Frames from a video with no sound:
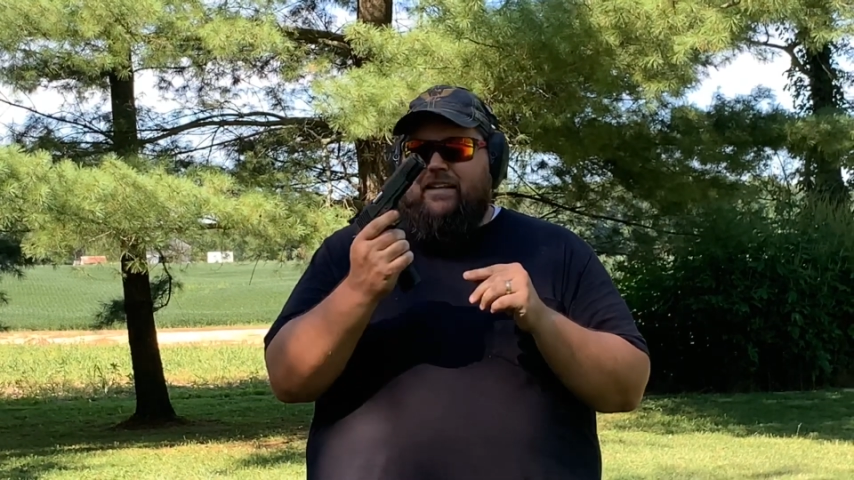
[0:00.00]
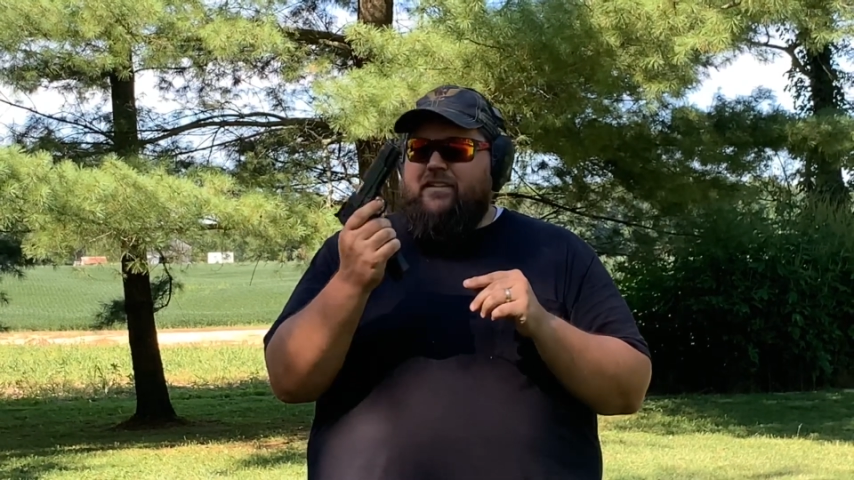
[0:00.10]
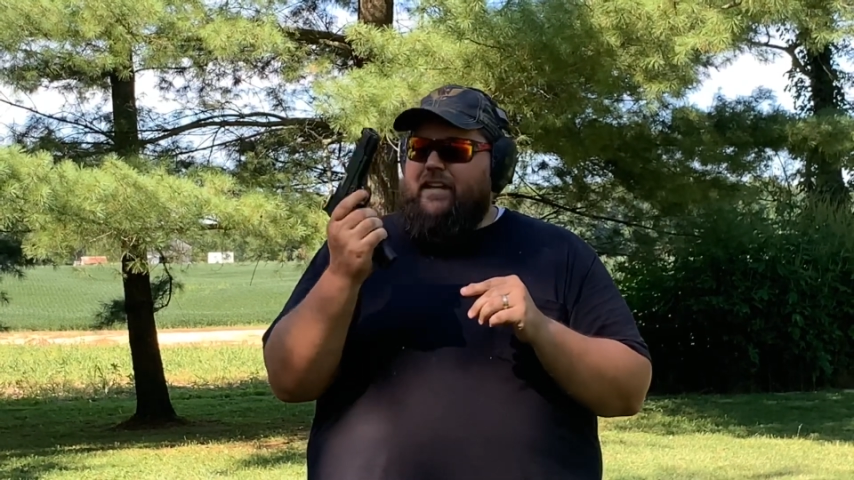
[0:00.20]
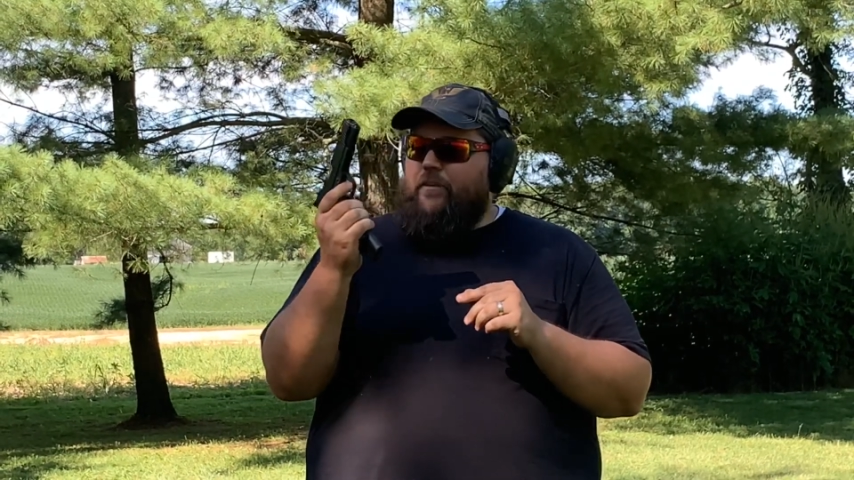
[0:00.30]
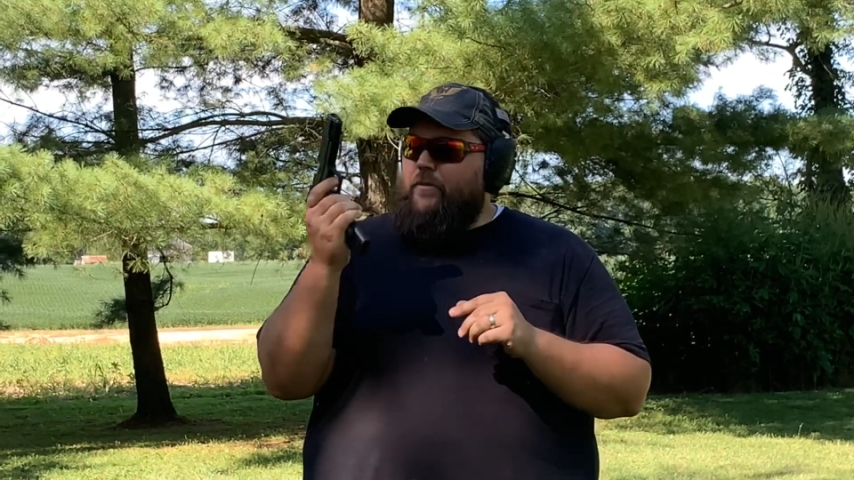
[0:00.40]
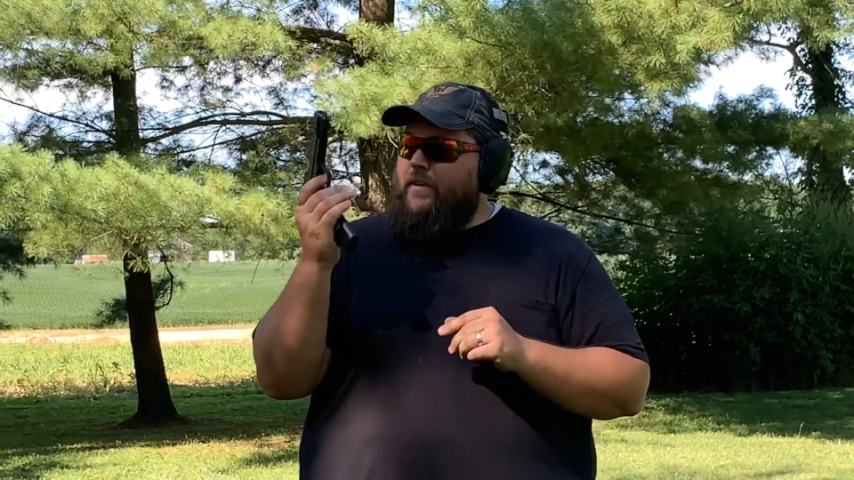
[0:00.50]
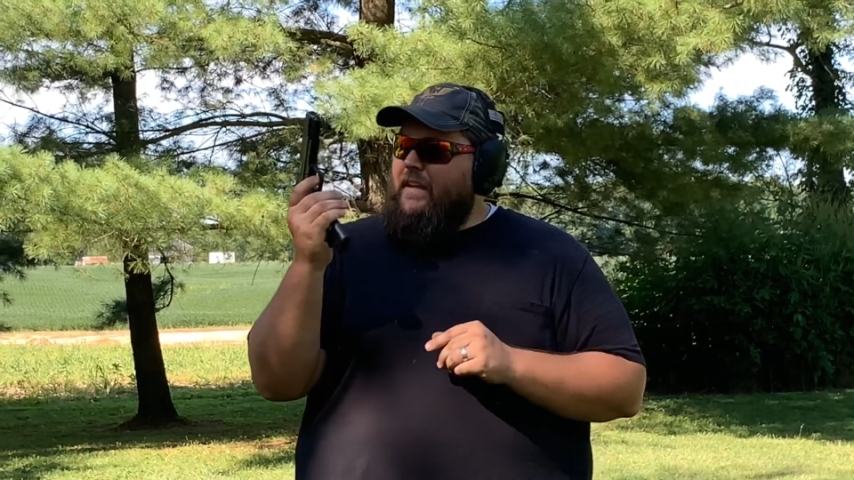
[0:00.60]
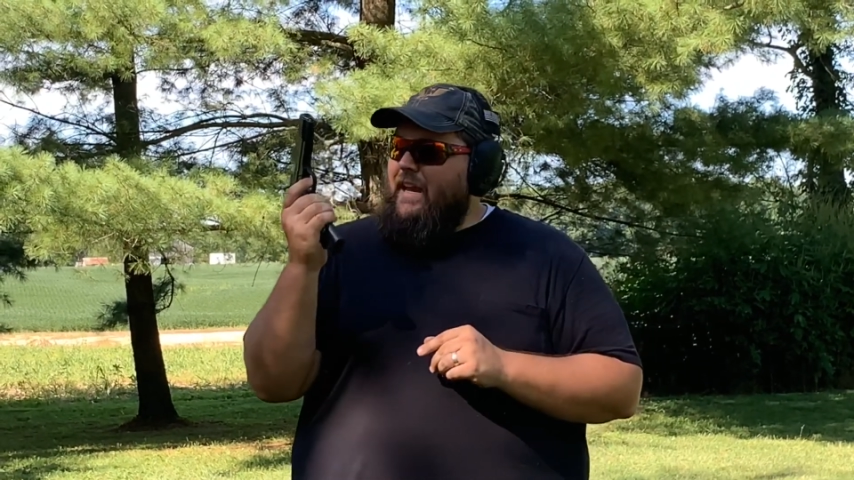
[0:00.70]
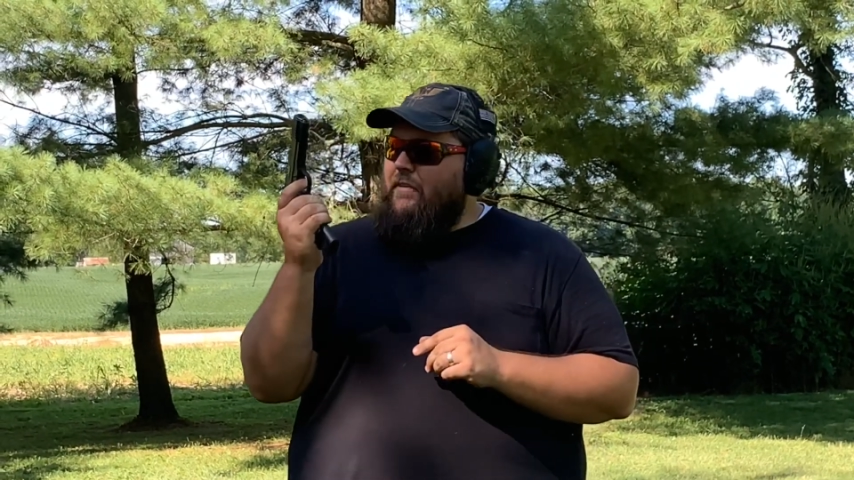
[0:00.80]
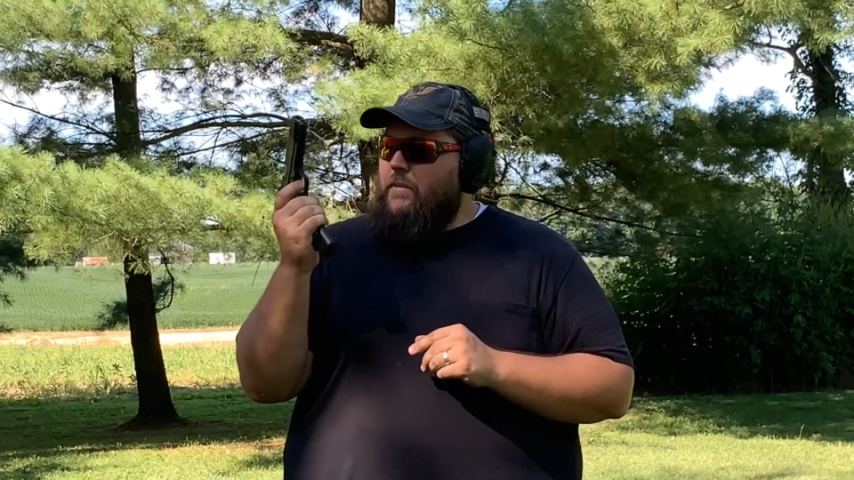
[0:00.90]
like a
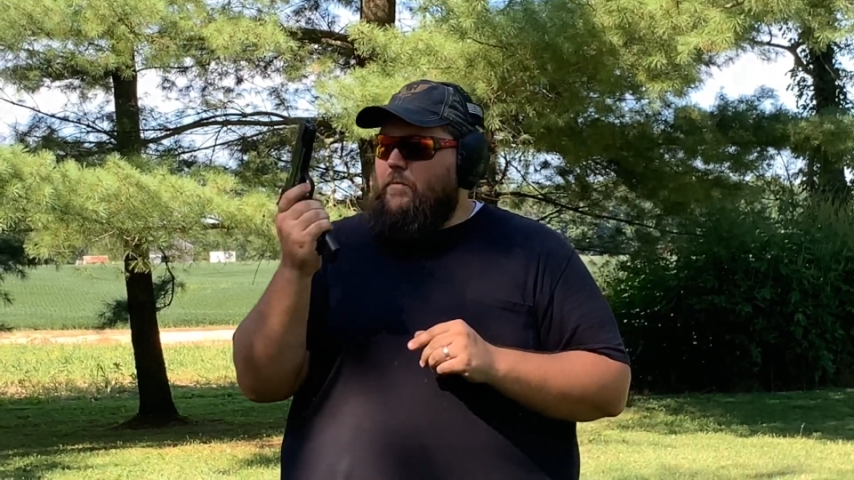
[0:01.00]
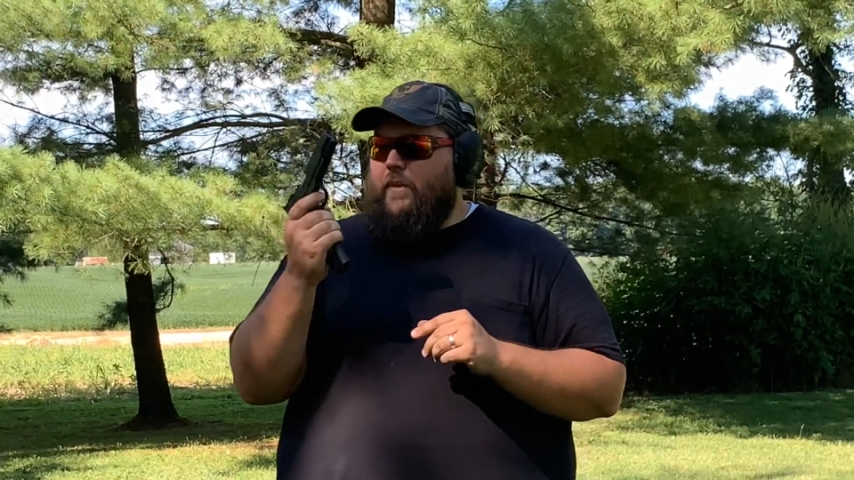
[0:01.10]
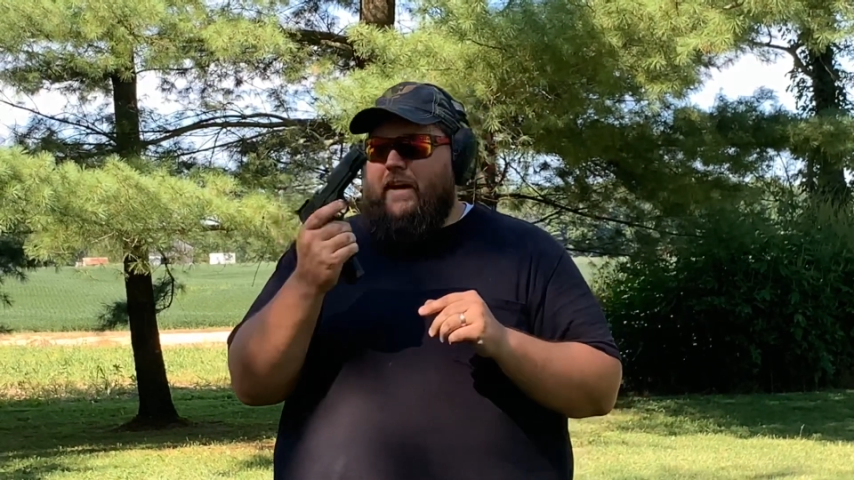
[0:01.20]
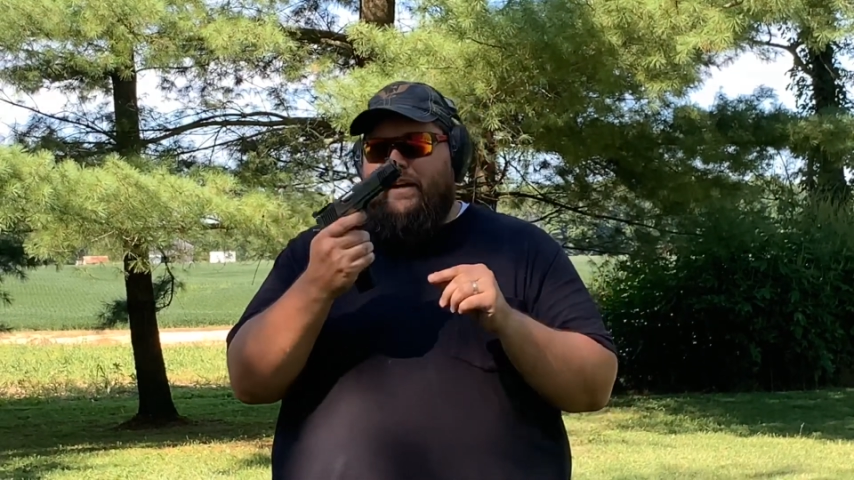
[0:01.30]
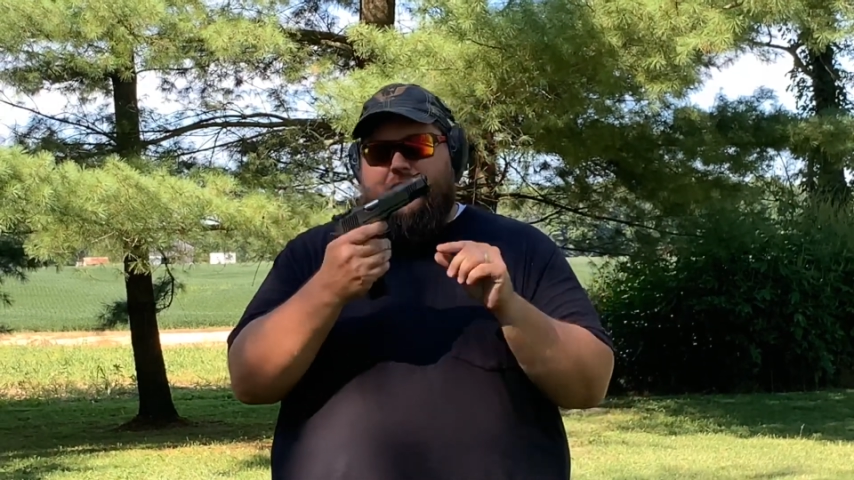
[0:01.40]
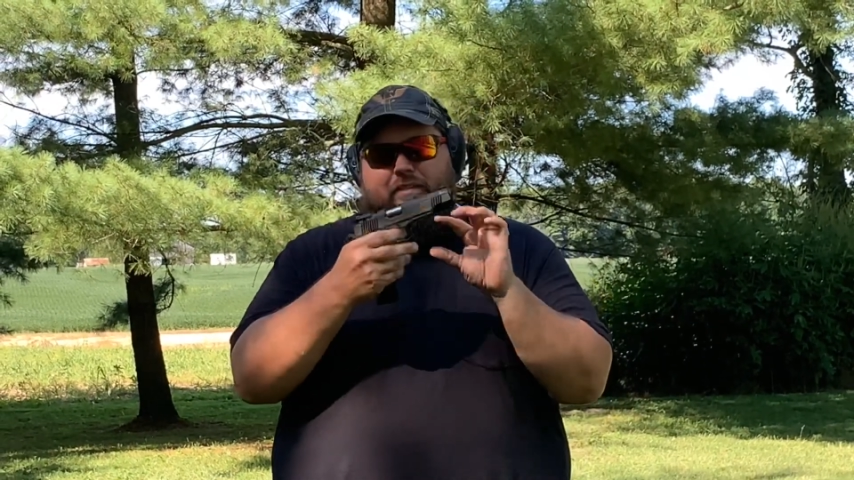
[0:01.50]
really heavy break,